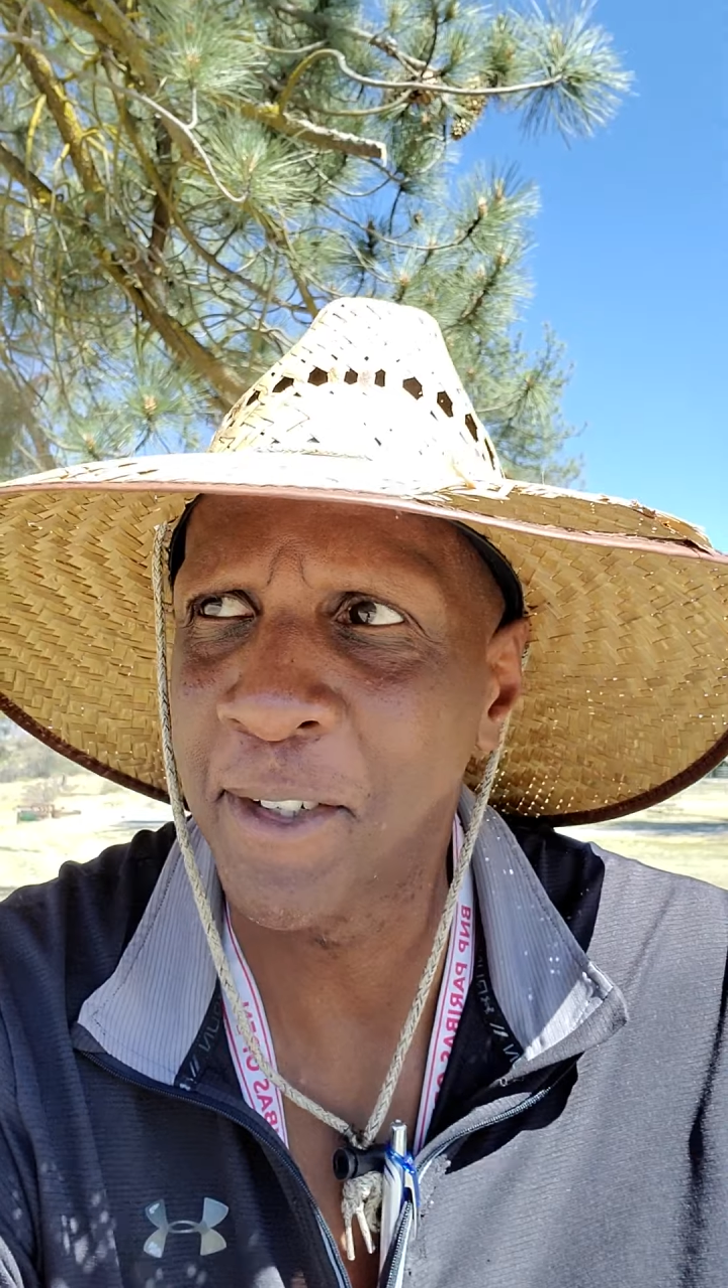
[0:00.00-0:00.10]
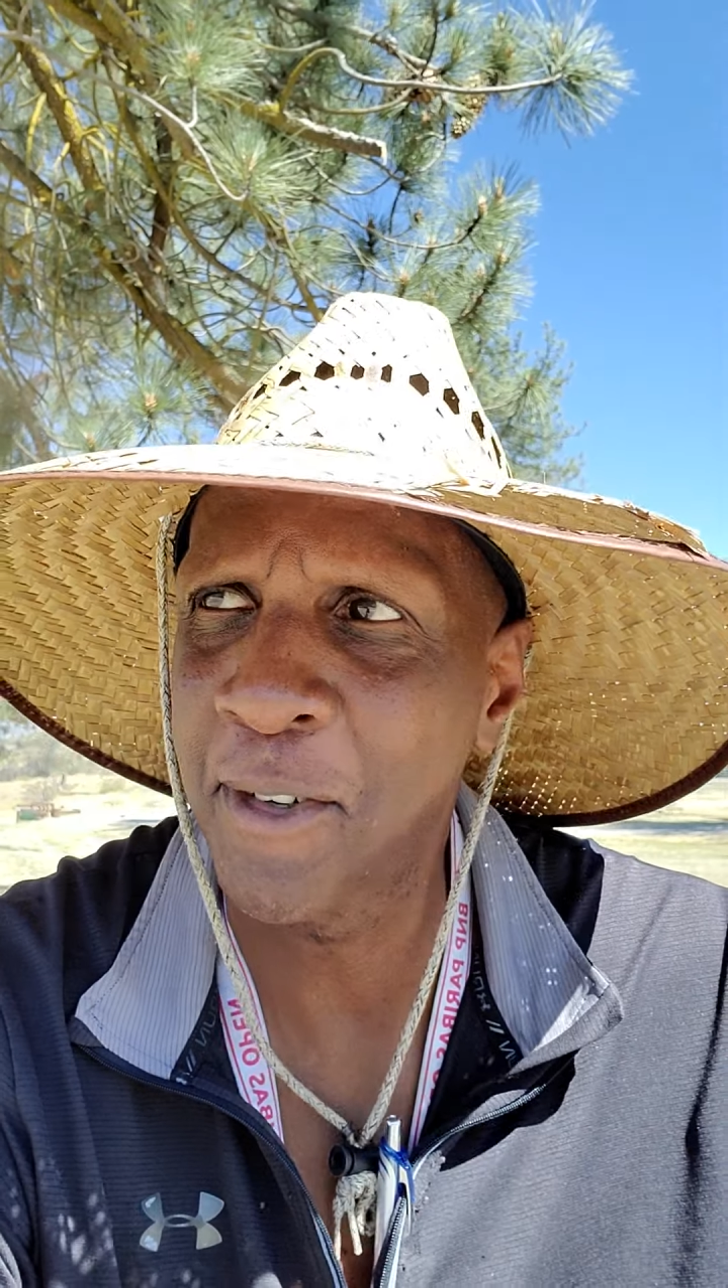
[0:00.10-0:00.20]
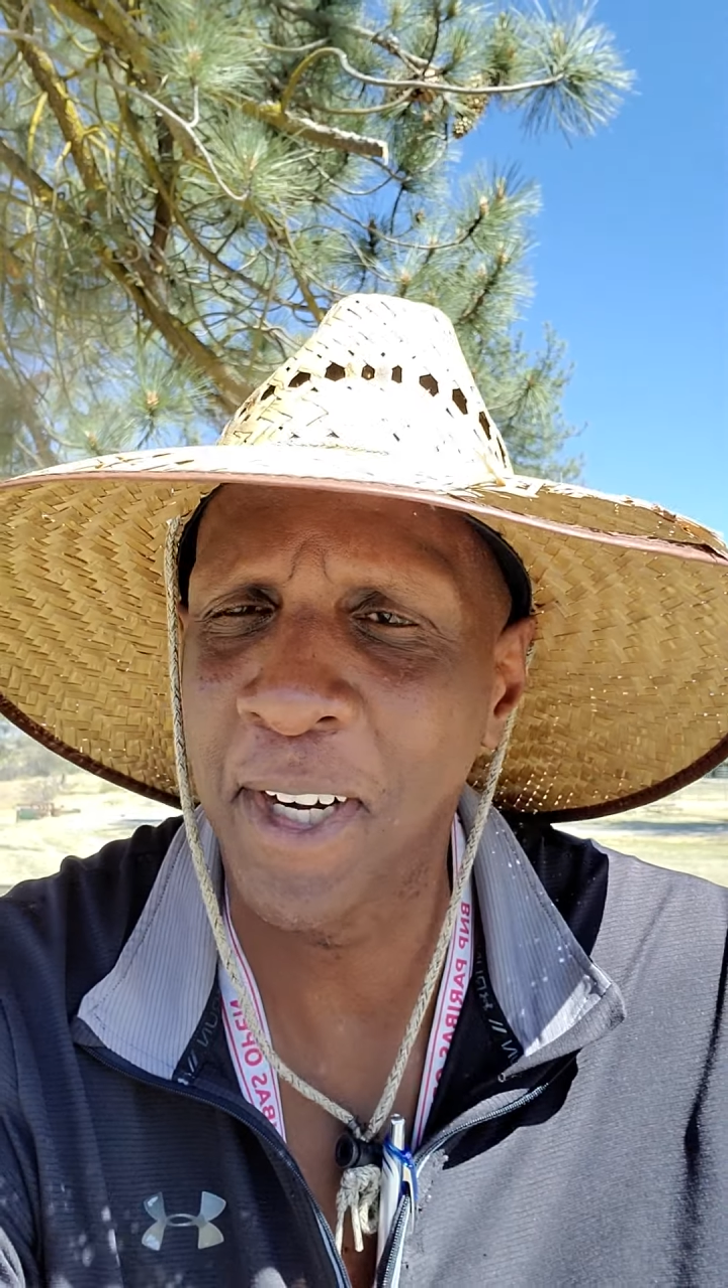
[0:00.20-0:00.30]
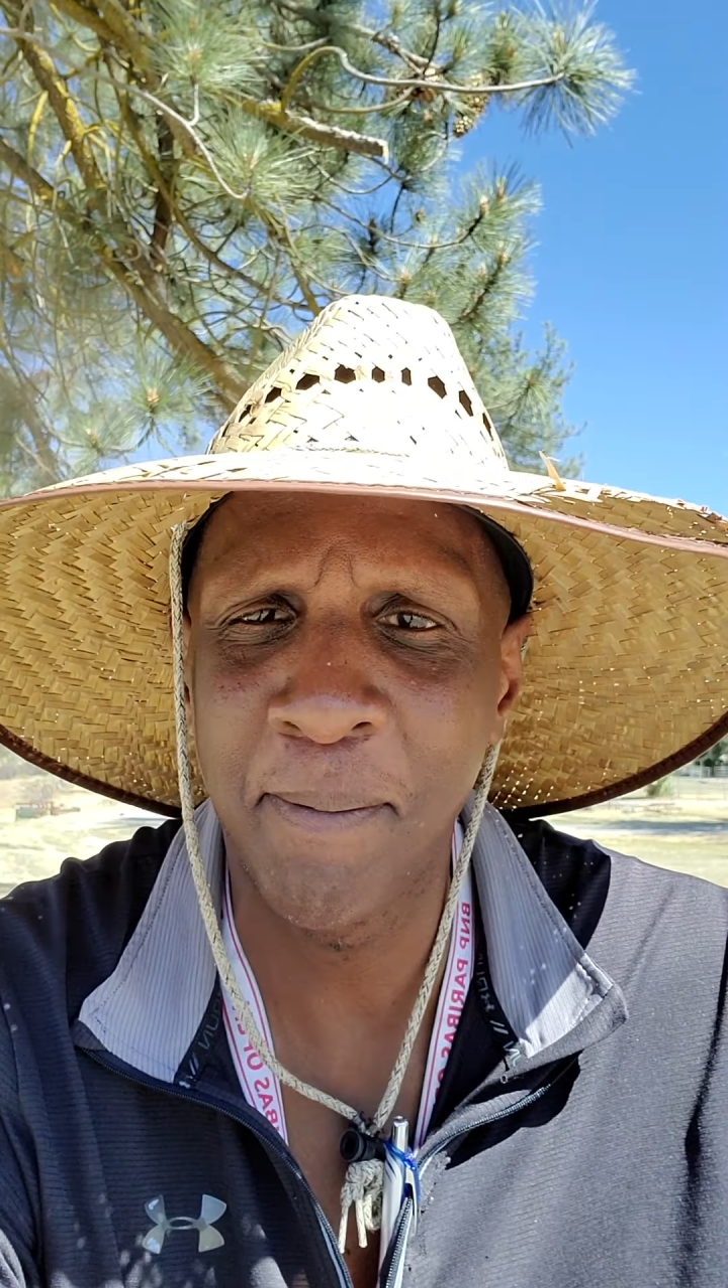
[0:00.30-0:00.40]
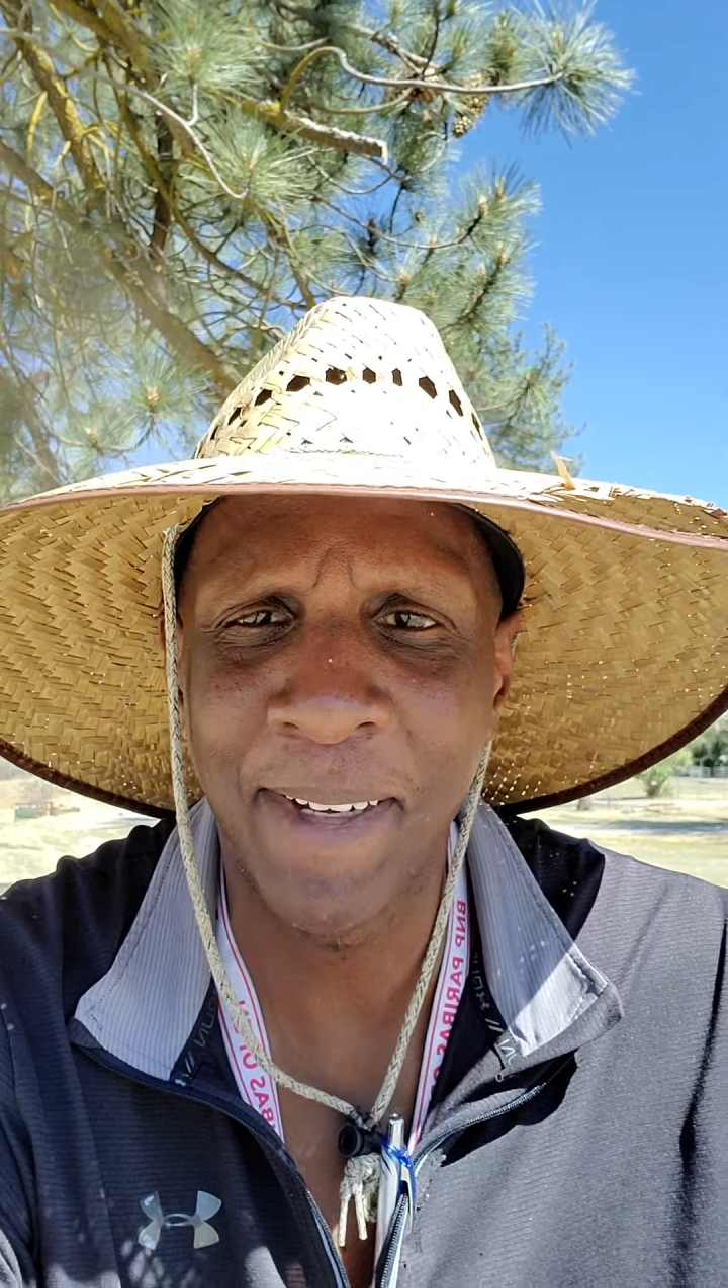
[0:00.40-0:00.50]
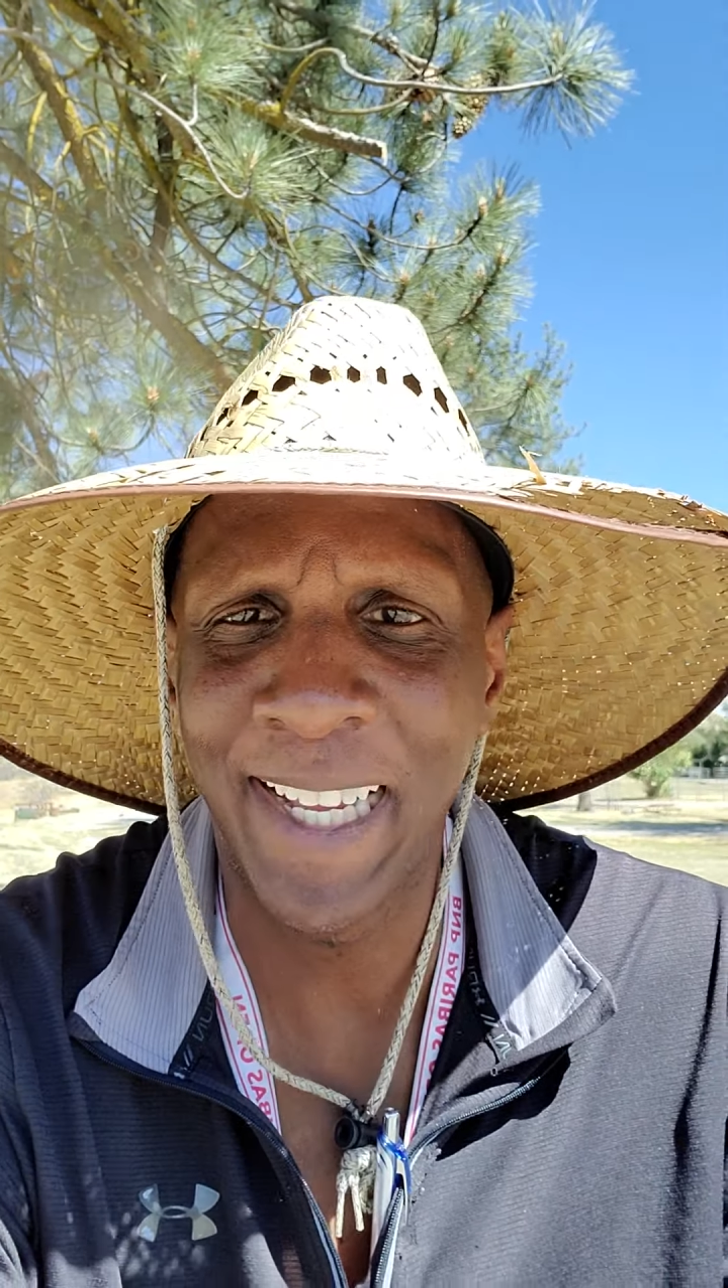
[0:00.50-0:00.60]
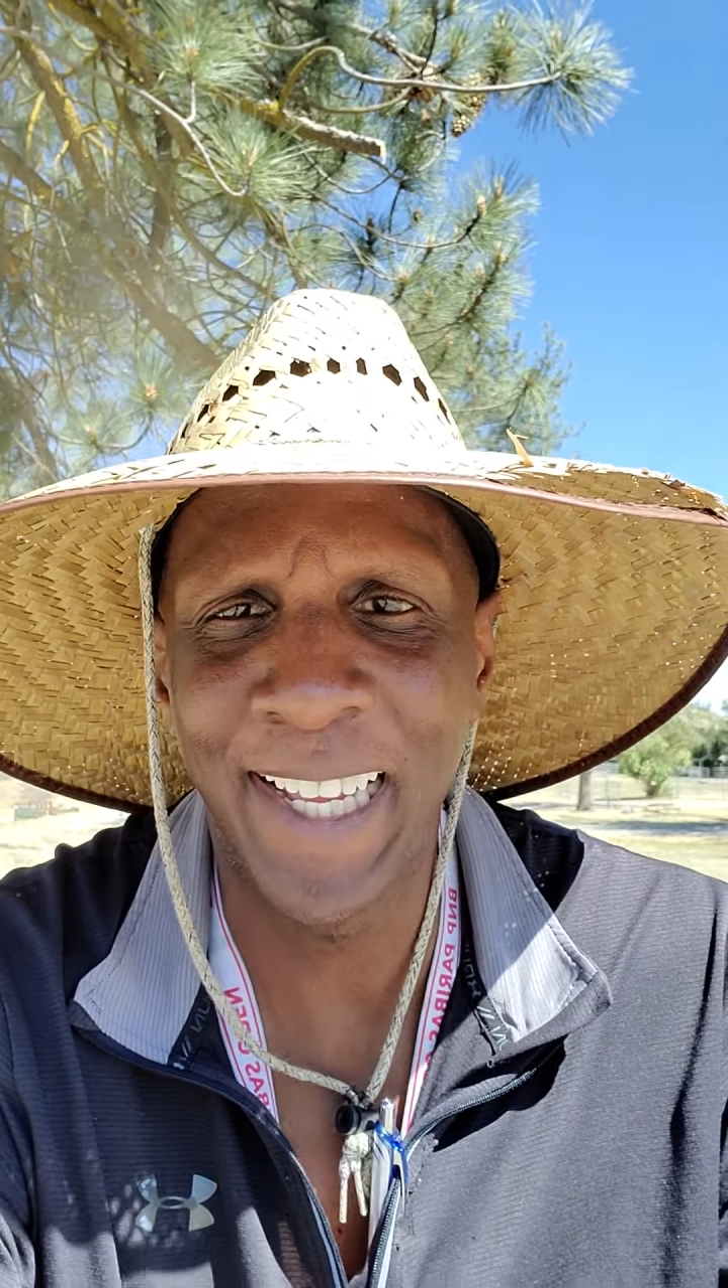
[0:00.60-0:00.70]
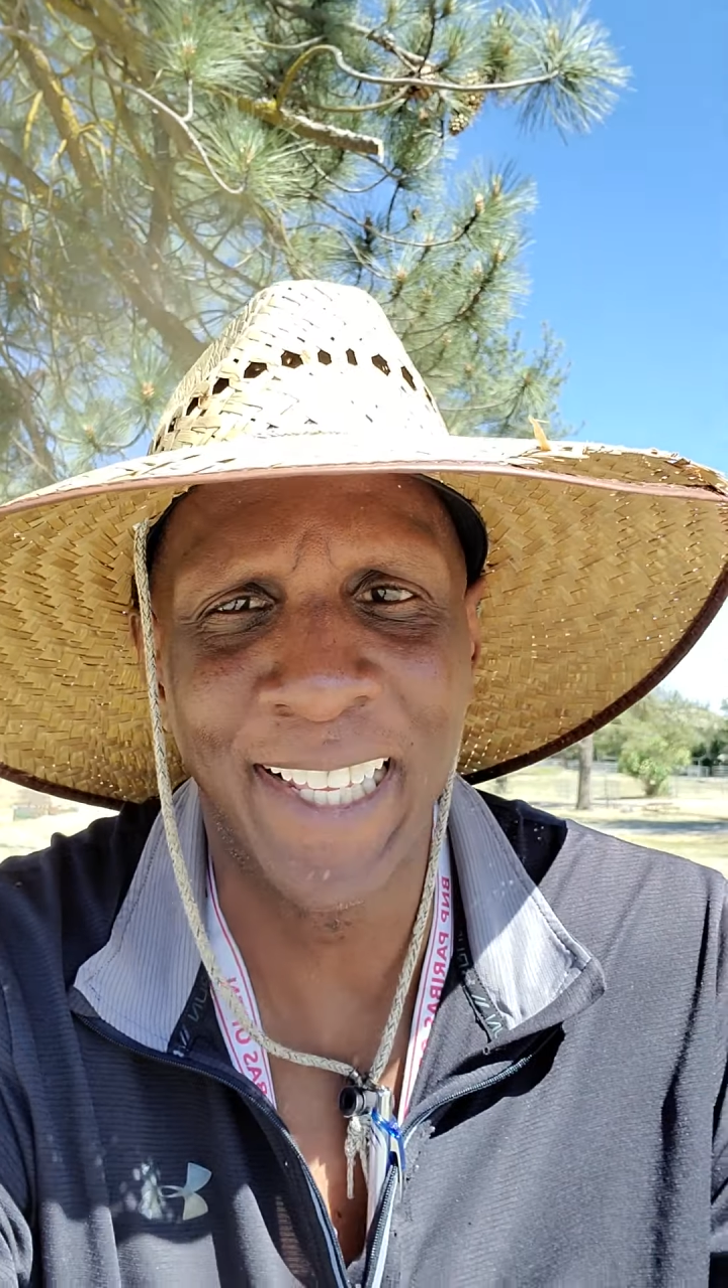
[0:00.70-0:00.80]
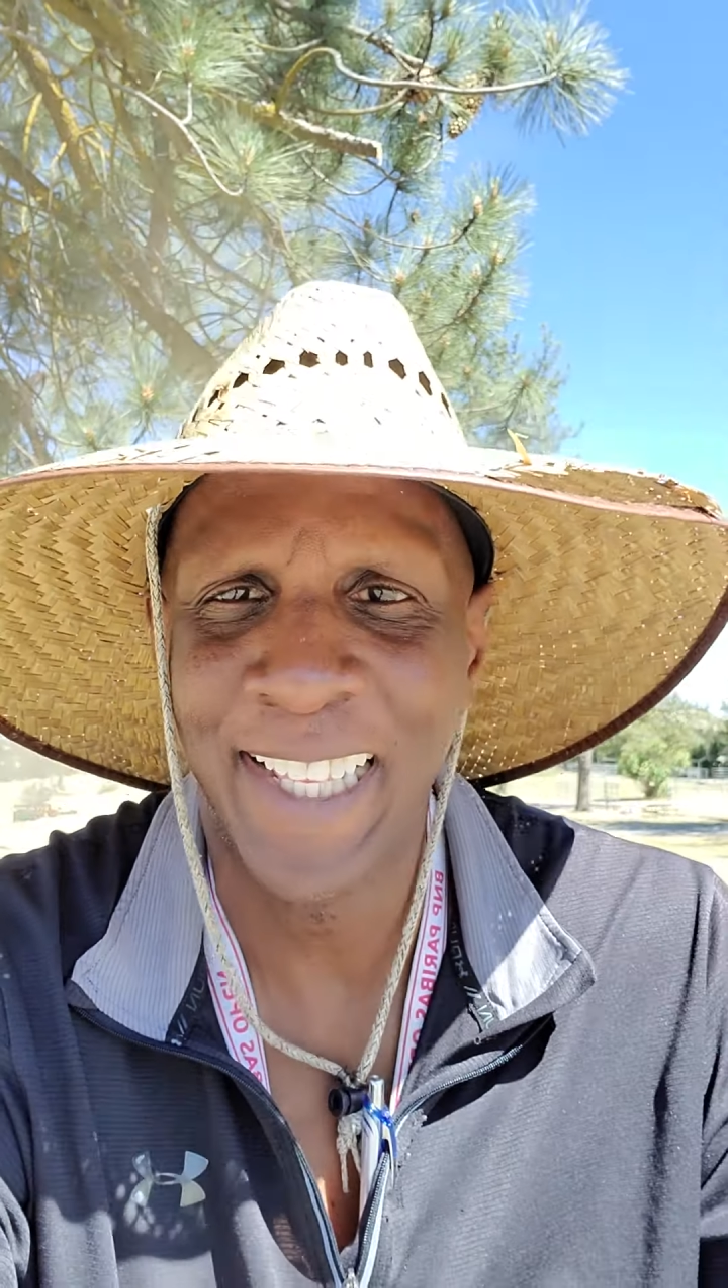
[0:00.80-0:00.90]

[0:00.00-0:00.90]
Trump, man.